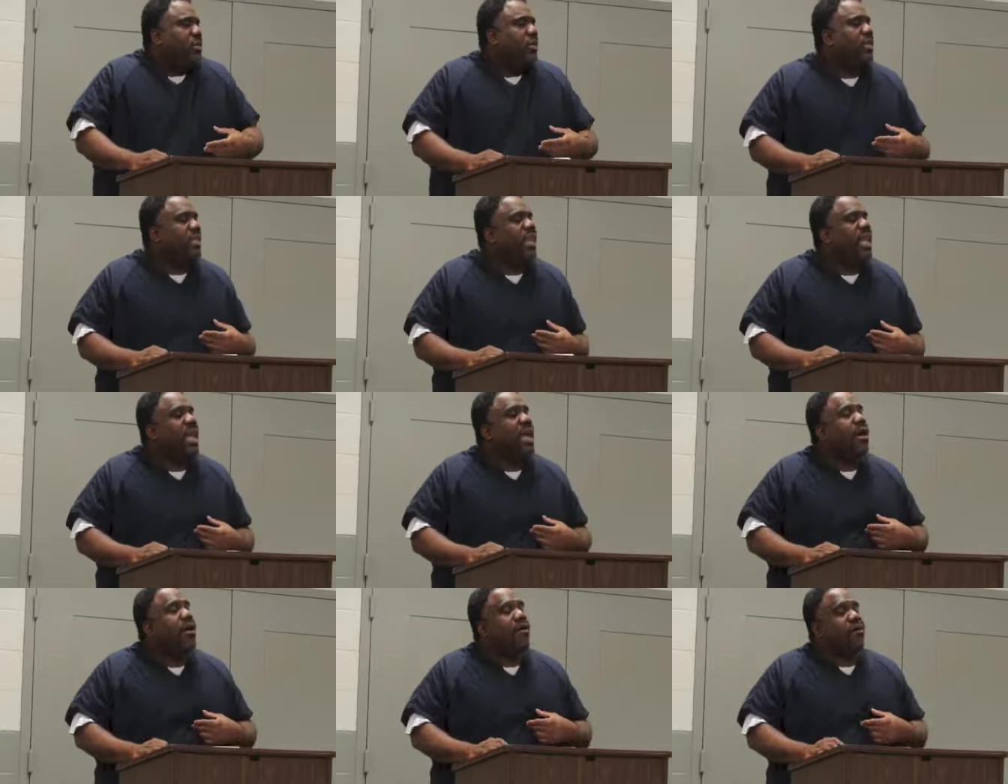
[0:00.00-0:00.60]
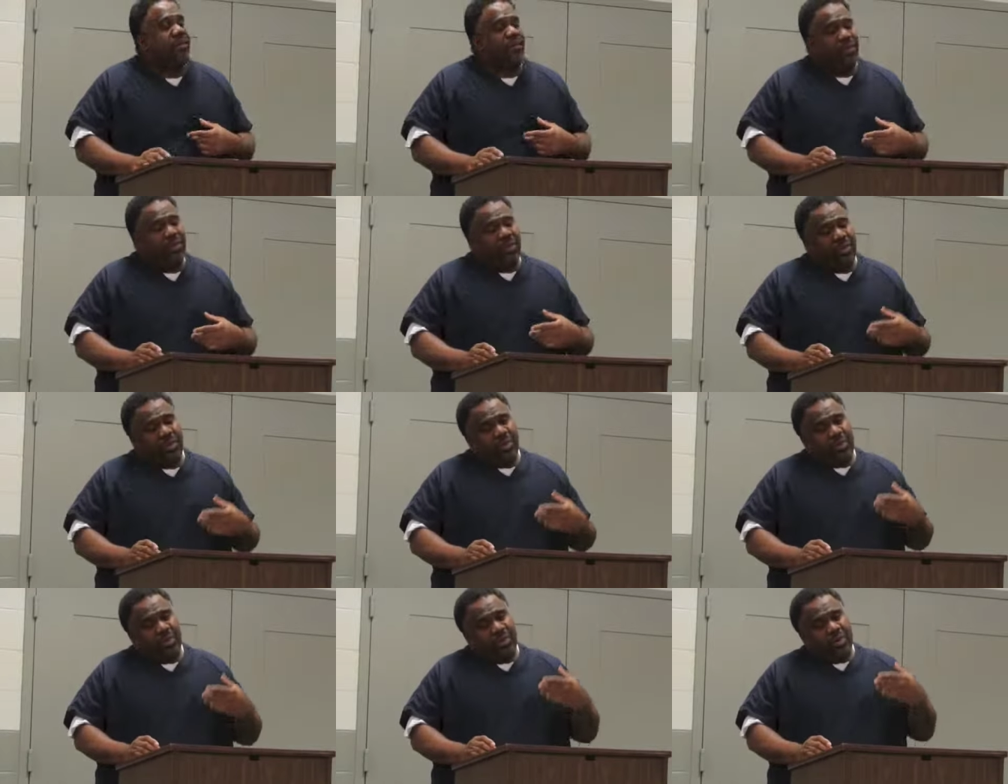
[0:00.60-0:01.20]
Now,
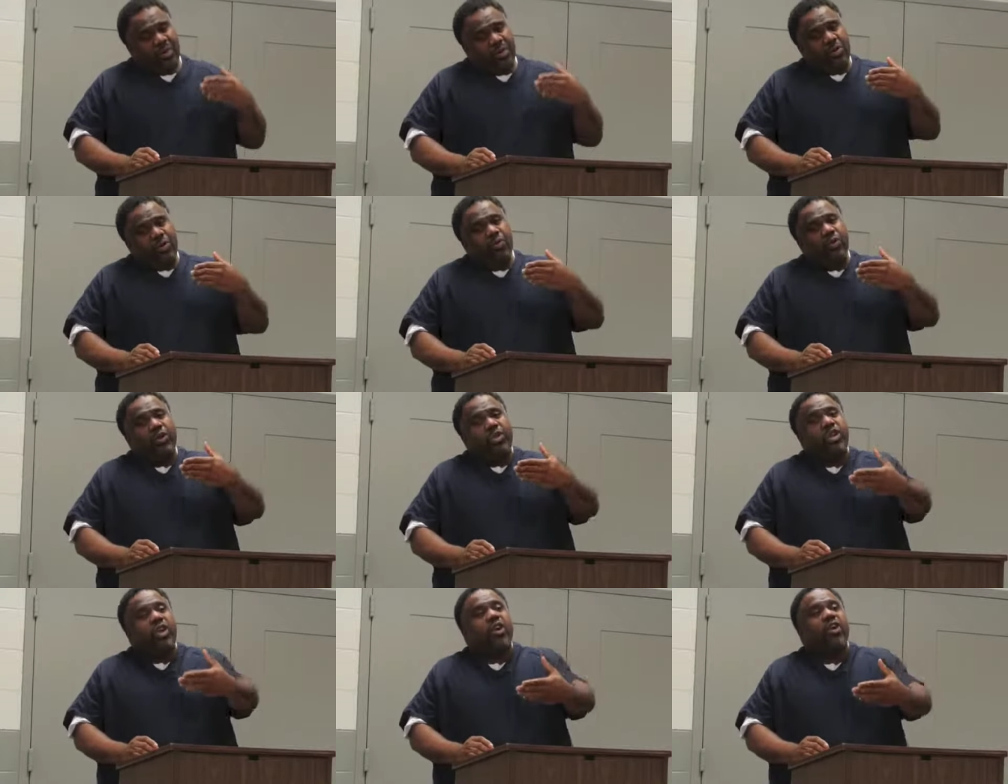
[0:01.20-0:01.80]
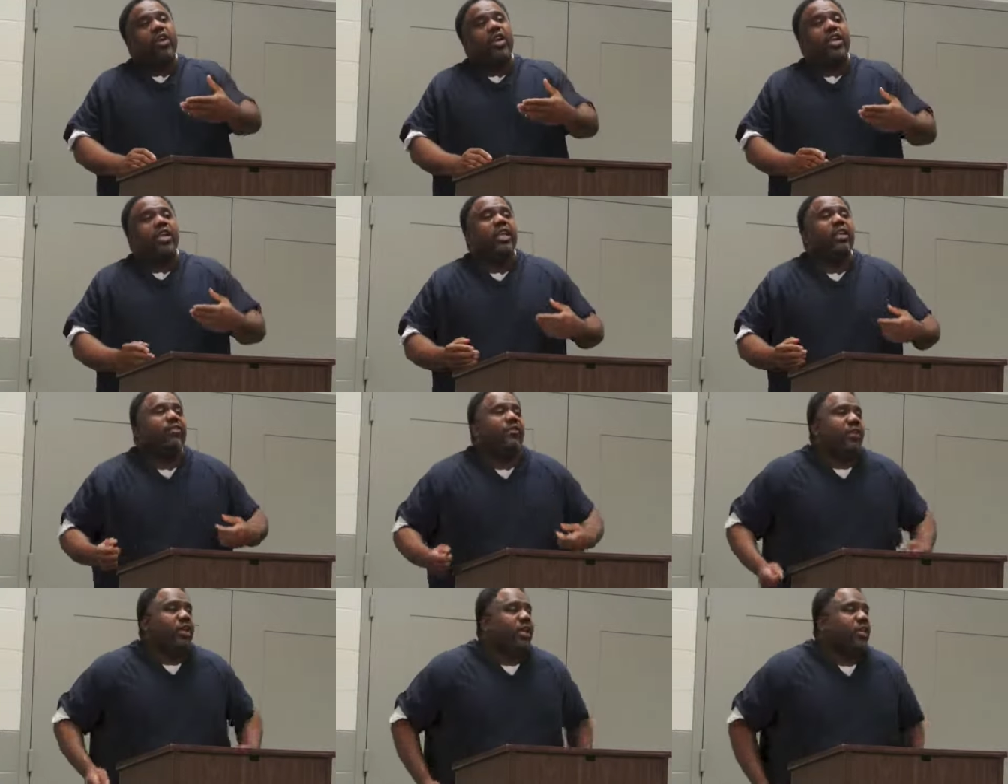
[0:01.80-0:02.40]
with turning
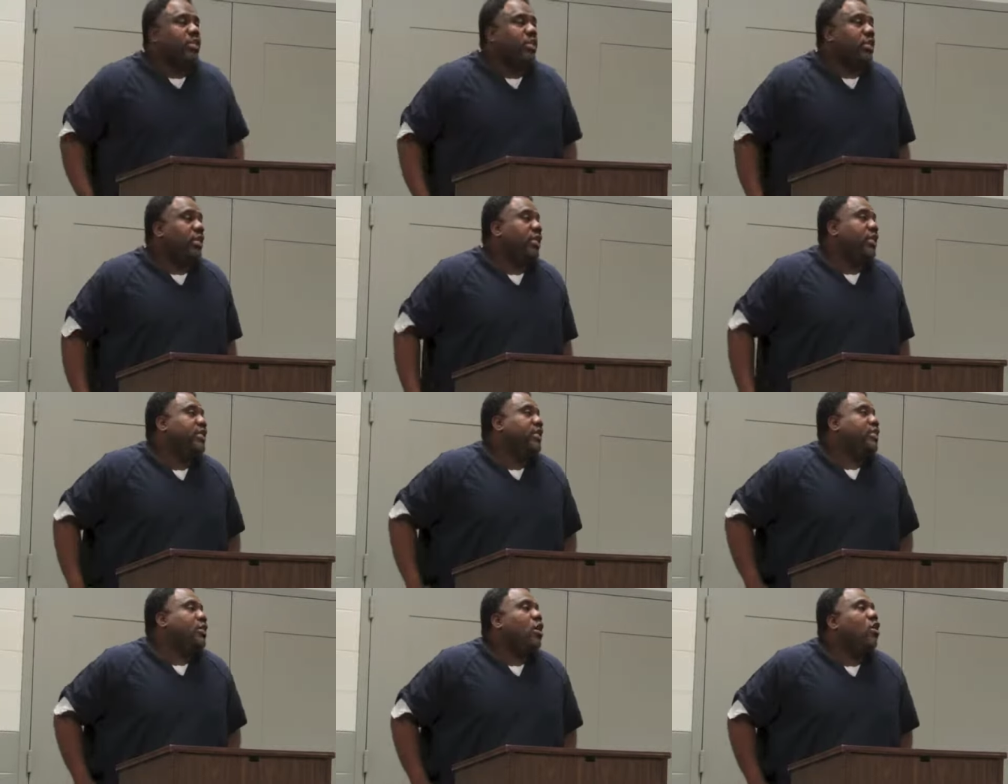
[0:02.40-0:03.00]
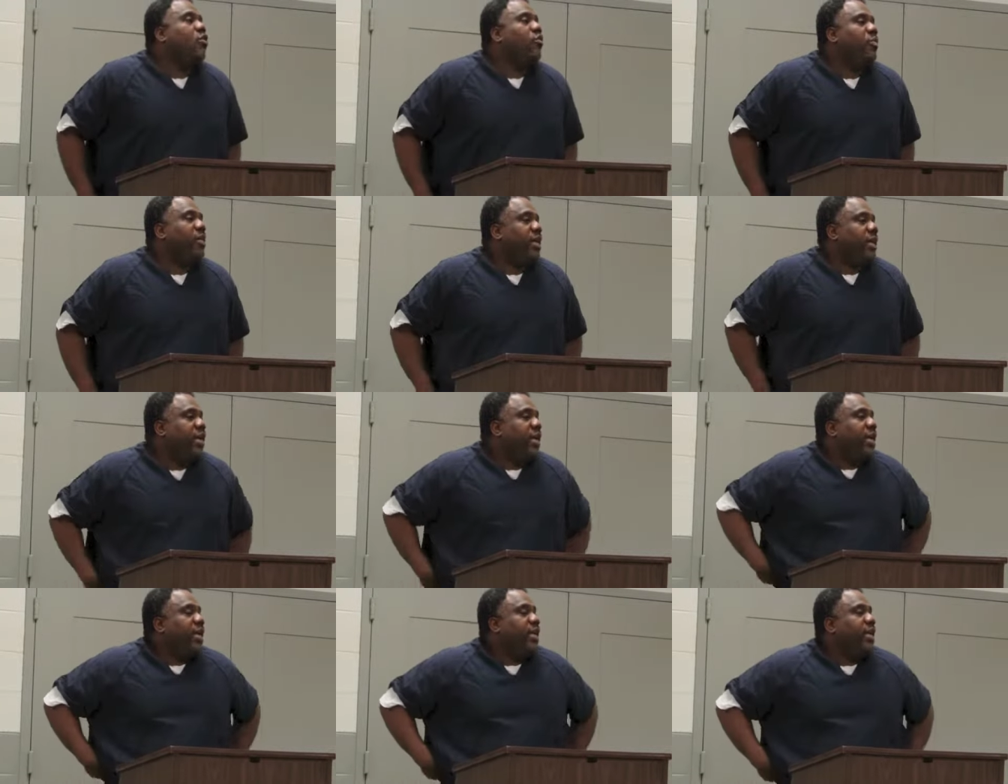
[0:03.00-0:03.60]
leaf, it's taught me
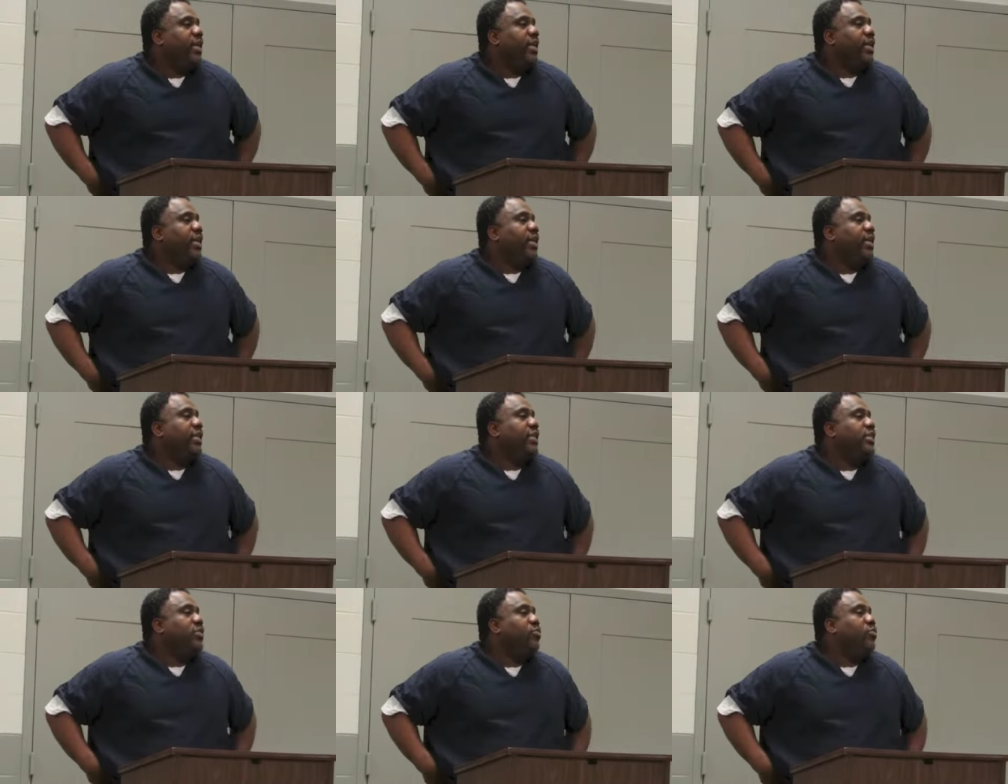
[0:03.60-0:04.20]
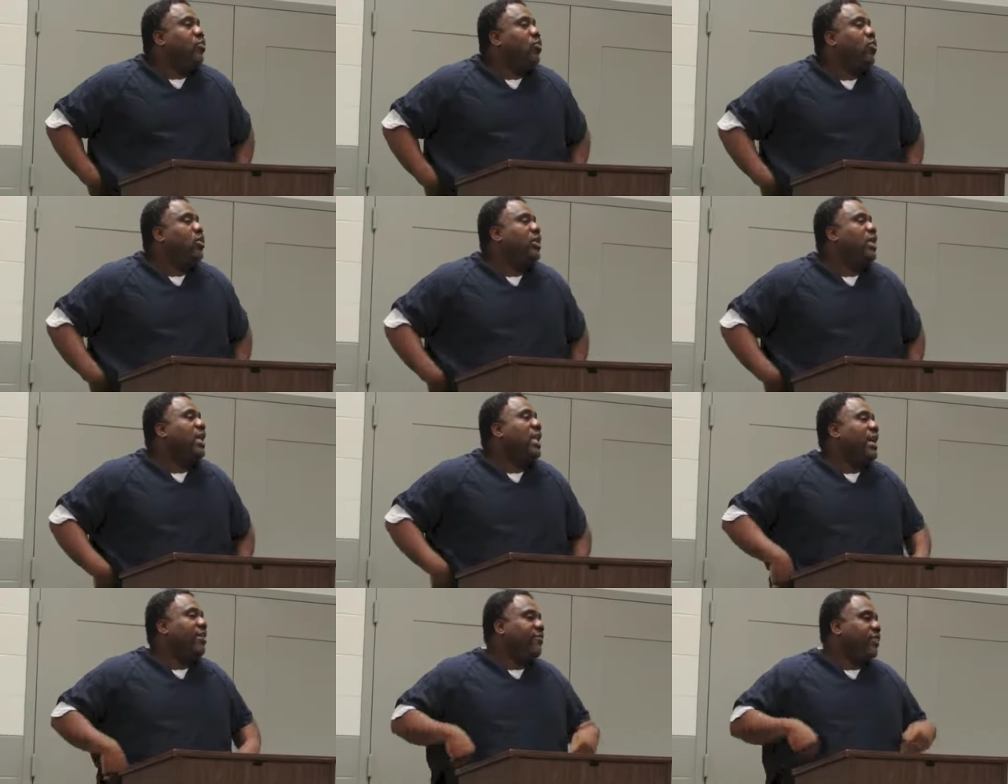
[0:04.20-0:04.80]
that it's more to
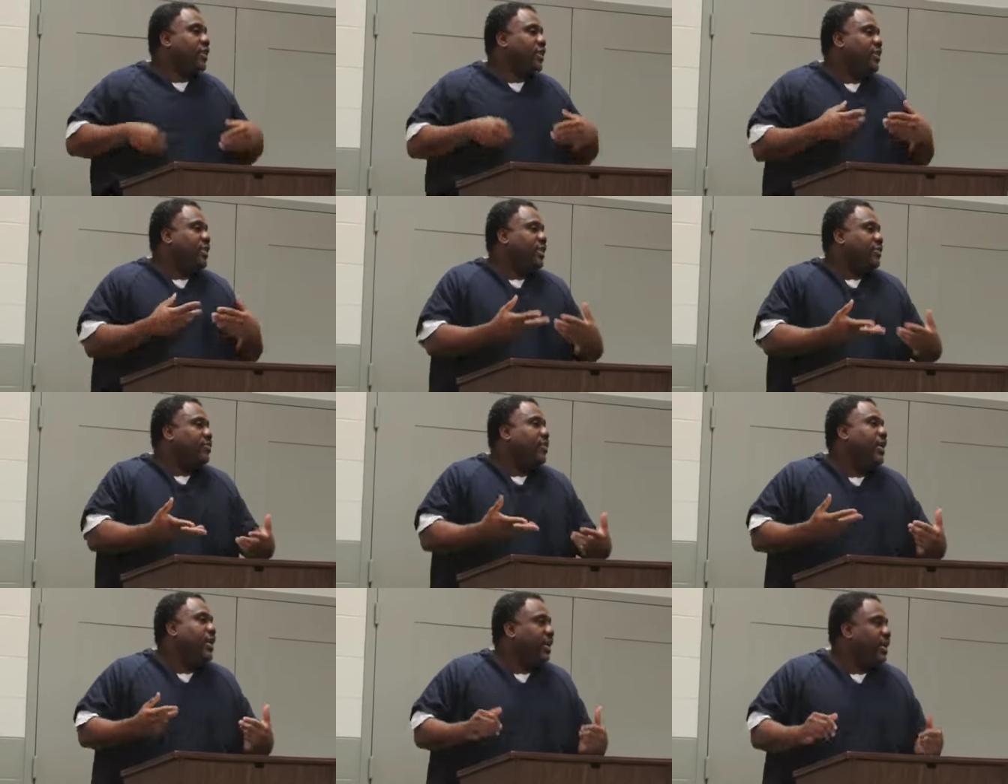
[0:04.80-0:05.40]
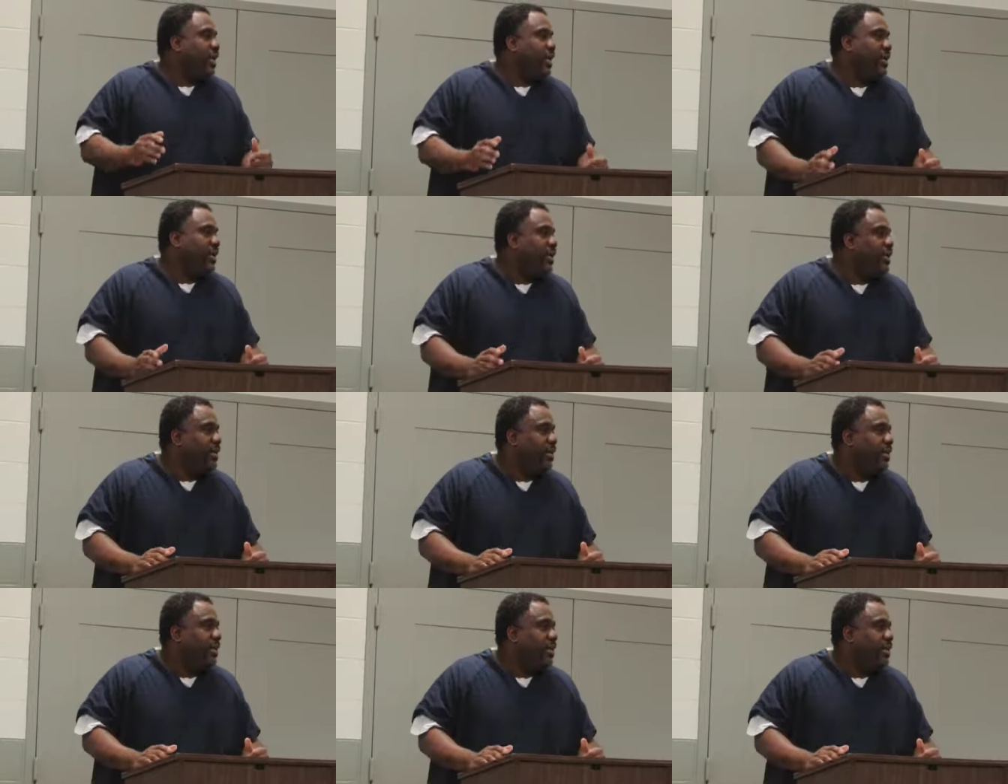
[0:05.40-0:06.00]
life than just money
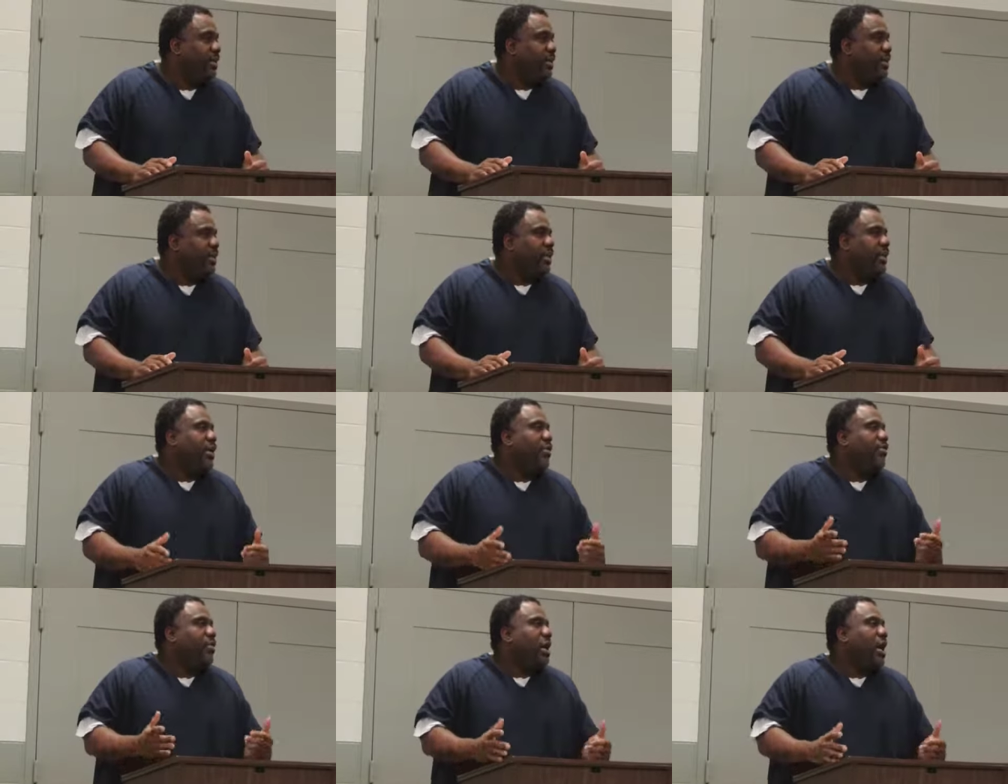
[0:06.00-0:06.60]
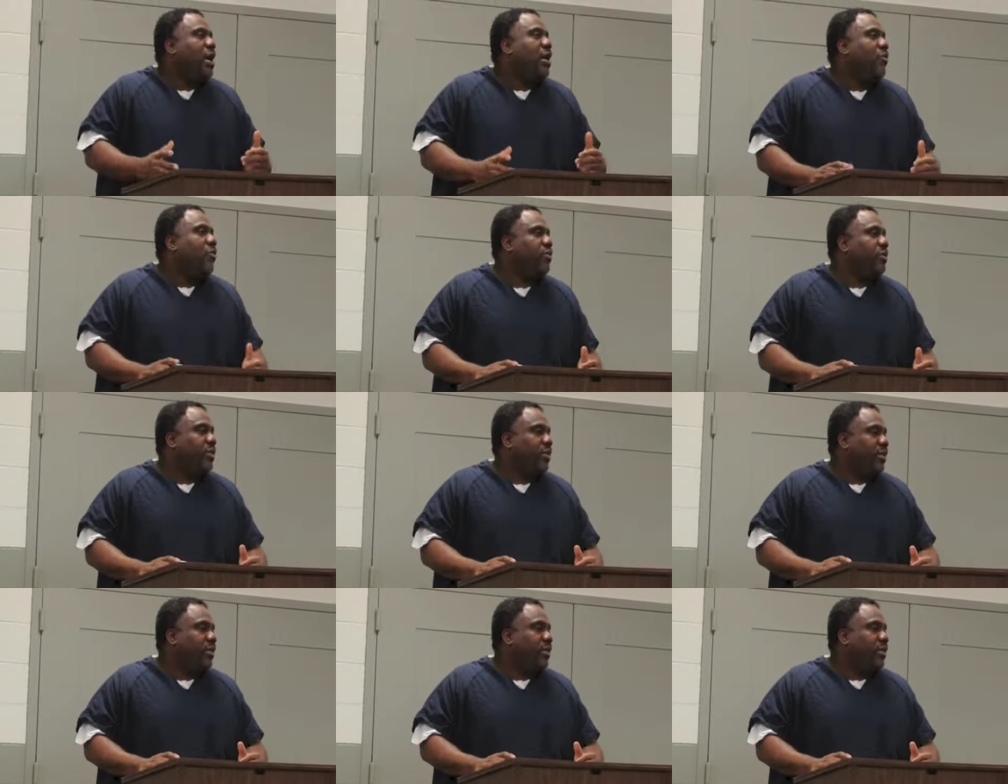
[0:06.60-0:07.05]
and power.